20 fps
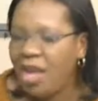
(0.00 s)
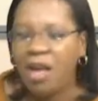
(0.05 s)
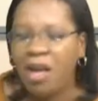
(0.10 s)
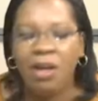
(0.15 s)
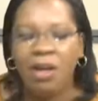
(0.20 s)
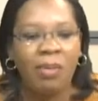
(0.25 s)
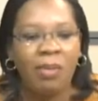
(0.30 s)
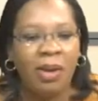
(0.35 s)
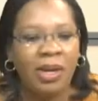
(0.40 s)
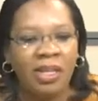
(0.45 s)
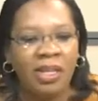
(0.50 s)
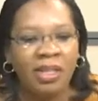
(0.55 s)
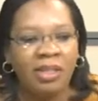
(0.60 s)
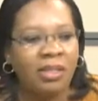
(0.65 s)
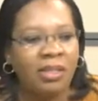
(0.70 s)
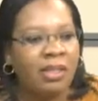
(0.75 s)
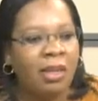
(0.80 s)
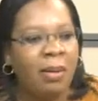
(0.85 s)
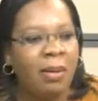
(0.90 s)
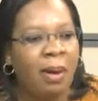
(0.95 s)

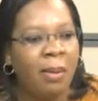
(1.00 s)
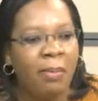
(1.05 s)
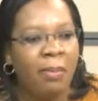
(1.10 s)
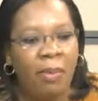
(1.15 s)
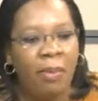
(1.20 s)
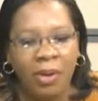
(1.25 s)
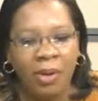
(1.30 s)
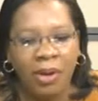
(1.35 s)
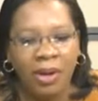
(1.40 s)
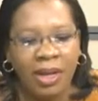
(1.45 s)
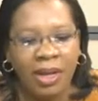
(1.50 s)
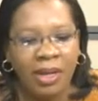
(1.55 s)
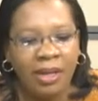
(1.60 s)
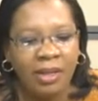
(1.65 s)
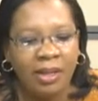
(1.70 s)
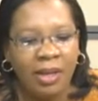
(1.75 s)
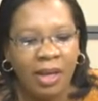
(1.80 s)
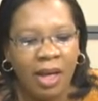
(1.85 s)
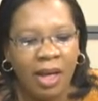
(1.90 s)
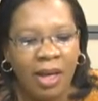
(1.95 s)
Politics is our broken,
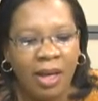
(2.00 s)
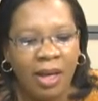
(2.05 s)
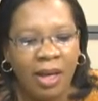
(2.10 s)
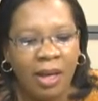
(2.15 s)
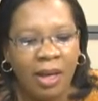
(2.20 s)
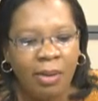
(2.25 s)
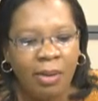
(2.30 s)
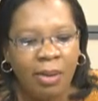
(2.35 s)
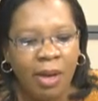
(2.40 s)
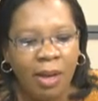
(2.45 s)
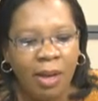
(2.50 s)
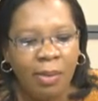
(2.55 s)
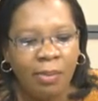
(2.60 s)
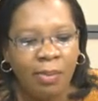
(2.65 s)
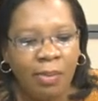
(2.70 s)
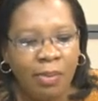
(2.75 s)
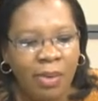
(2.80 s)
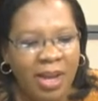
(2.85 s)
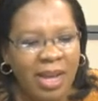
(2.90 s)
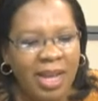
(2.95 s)
uh, uh, uh
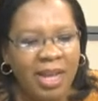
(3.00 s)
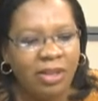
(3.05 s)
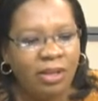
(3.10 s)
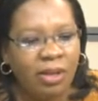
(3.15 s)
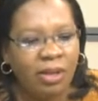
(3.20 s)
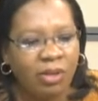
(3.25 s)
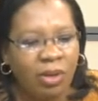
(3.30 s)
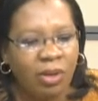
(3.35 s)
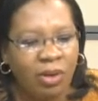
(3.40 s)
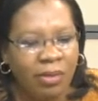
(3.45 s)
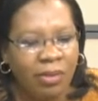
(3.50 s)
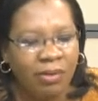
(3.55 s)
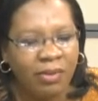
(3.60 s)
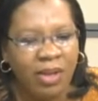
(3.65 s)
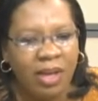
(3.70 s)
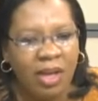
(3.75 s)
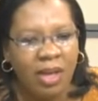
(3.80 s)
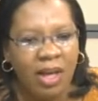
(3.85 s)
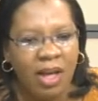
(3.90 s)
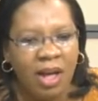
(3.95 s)
bringing some sort of
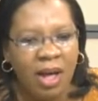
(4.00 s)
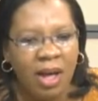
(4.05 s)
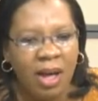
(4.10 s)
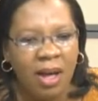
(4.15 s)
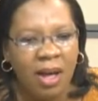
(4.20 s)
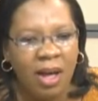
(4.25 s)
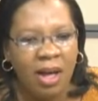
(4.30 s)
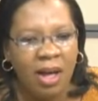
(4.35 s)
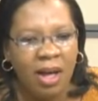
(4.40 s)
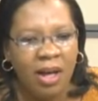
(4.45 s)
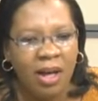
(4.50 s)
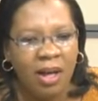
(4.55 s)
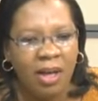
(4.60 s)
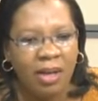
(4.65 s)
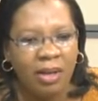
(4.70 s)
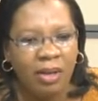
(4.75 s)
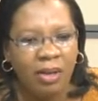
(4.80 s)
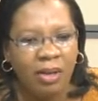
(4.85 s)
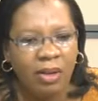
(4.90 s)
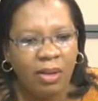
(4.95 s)
uh, uh,
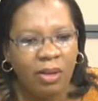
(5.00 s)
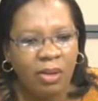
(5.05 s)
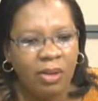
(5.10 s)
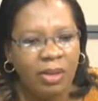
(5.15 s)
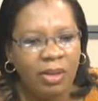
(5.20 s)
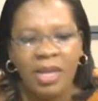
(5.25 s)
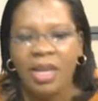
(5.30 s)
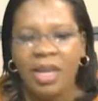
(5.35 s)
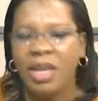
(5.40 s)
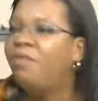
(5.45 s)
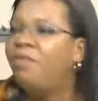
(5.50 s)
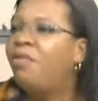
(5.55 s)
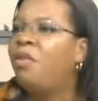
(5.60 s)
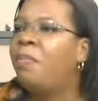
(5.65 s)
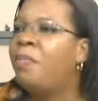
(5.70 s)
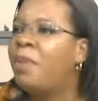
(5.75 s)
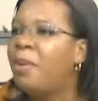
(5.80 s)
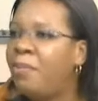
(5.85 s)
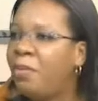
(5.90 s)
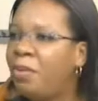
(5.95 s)
need for
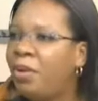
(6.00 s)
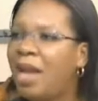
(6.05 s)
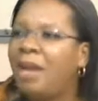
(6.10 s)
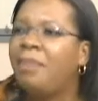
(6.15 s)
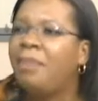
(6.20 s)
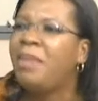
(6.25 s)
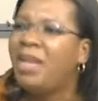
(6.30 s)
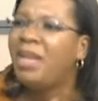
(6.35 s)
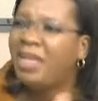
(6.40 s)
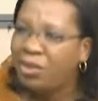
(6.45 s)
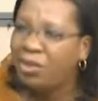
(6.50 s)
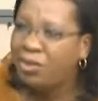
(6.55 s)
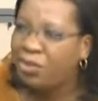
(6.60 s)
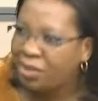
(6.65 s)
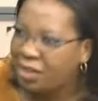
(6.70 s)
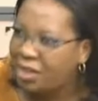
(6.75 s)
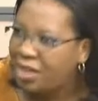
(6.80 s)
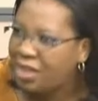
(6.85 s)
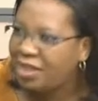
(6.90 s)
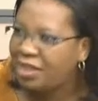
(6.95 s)
people and meeting
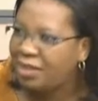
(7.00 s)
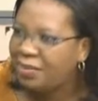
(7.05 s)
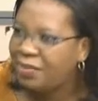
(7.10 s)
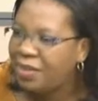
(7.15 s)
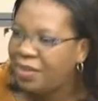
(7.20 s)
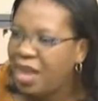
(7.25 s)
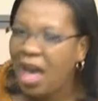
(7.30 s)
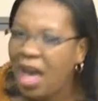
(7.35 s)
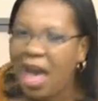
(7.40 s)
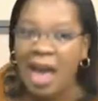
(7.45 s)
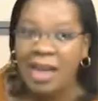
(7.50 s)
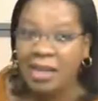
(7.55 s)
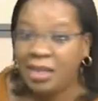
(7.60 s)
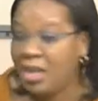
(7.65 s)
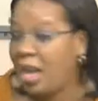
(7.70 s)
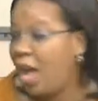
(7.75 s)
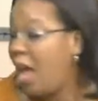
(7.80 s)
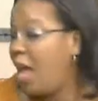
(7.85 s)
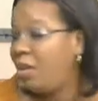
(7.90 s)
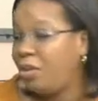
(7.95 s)
those needs. And
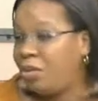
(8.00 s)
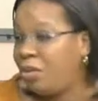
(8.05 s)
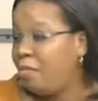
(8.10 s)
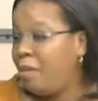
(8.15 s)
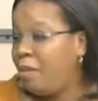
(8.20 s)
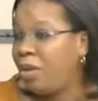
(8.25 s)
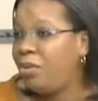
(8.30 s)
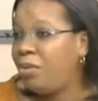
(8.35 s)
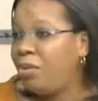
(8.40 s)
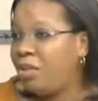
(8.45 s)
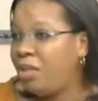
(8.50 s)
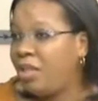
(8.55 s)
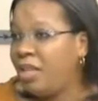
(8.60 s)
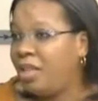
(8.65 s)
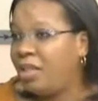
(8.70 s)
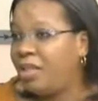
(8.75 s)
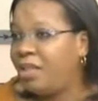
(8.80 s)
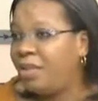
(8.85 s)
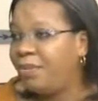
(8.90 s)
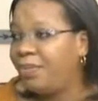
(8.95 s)
she had, she met those
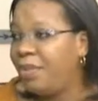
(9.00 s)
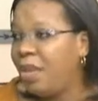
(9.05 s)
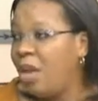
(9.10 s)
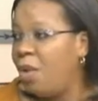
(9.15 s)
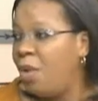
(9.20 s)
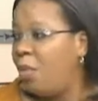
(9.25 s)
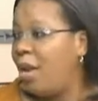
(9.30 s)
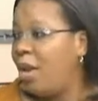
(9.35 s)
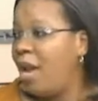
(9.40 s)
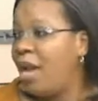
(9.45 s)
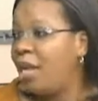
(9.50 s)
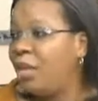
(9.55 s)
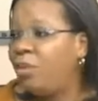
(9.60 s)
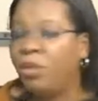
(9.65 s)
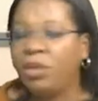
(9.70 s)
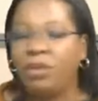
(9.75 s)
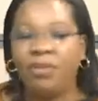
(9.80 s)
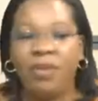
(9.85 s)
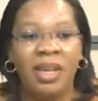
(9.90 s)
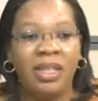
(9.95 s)
needs. Whether it
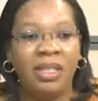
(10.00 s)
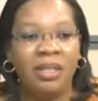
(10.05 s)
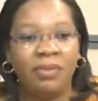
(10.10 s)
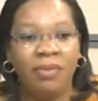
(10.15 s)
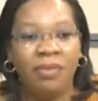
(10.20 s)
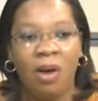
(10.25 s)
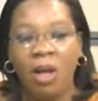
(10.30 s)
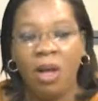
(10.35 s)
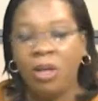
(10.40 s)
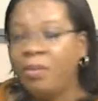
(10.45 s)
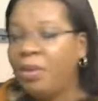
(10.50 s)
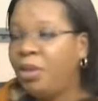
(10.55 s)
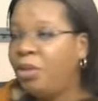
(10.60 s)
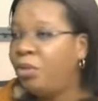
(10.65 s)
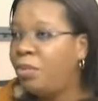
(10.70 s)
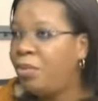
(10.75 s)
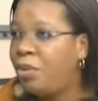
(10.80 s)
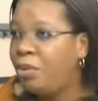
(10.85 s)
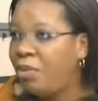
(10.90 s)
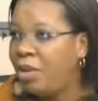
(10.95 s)
was fighting for her husband
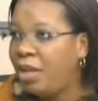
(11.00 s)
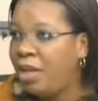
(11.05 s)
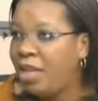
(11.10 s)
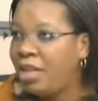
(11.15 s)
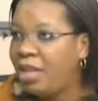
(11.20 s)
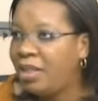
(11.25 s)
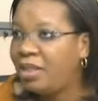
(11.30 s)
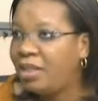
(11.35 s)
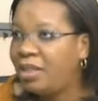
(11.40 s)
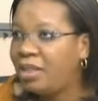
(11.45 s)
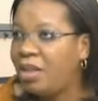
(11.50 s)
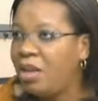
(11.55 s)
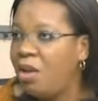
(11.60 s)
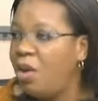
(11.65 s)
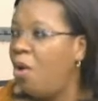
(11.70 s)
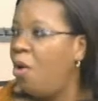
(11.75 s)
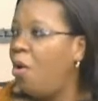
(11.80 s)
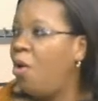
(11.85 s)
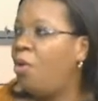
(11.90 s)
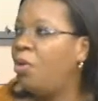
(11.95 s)
to be released
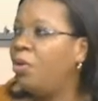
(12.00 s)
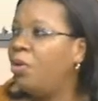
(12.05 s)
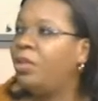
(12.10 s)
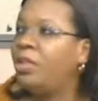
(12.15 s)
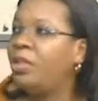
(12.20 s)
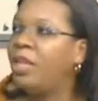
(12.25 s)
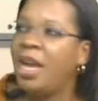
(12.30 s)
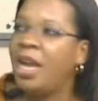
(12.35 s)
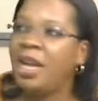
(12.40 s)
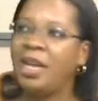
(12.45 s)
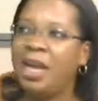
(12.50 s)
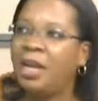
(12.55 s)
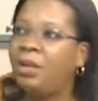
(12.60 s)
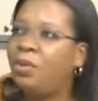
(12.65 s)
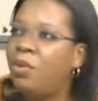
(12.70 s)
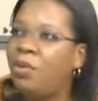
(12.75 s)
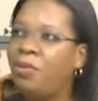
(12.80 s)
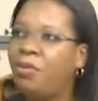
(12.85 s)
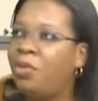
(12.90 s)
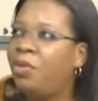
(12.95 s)
or saying that,
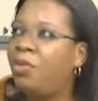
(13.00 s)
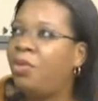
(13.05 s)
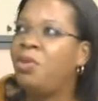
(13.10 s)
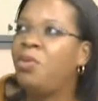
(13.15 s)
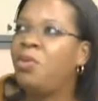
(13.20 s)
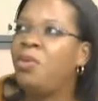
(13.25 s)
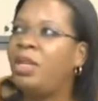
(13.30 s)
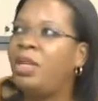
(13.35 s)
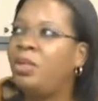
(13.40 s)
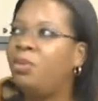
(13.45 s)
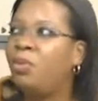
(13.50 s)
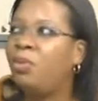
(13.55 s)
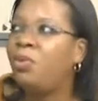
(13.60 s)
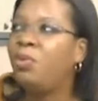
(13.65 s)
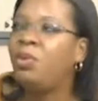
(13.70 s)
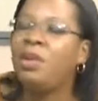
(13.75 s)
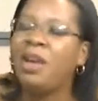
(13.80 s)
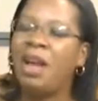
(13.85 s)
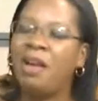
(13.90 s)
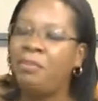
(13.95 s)
oh, for three weeks we
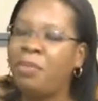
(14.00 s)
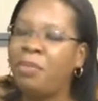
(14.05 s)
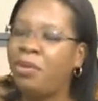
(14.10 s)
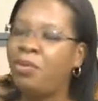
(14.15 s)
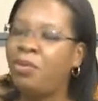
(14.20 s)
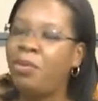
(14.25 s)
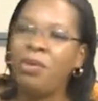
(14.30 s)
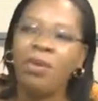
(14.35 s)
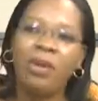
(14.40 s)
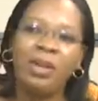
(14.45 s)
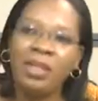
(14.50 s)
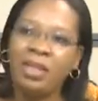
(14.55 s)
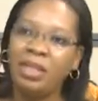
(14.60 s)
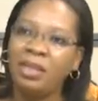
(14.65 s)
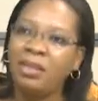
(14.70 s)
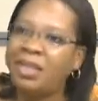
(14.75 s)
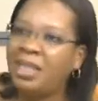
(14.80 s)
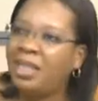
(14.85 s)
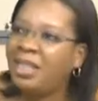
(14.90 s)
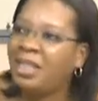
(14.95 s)
wouldn't have petrol
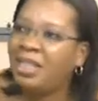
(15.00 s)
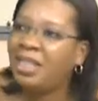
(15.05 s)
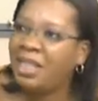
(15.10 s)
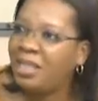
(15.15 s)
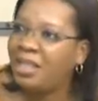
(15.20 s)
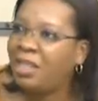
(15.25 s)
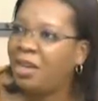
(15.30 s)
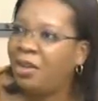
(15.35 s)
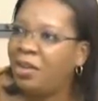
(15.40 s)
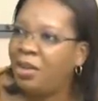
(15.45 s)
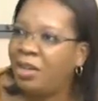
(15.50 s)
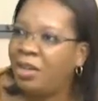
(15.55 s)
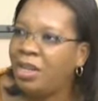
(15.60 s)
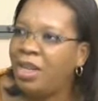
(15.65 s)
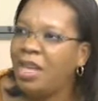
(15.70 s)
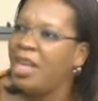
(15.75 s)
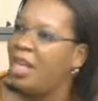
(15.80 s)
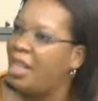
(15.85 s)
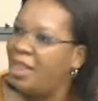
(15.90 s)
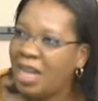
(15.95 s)
until certain things are done,
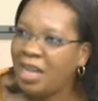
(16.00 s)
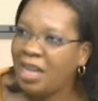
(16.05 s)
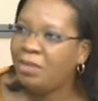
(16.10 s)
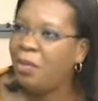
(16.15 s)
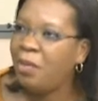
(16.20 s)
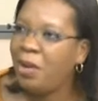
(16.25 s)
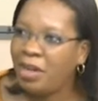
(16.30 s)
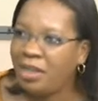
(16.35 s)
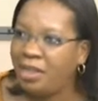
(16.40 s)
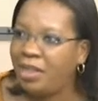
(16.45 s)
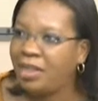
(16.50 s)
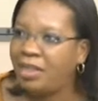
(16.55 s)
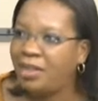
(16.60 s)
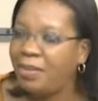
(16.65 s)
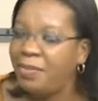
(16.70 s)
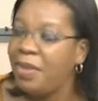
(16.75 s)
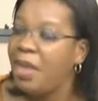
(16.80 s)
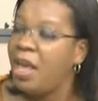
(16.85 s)
that's politics.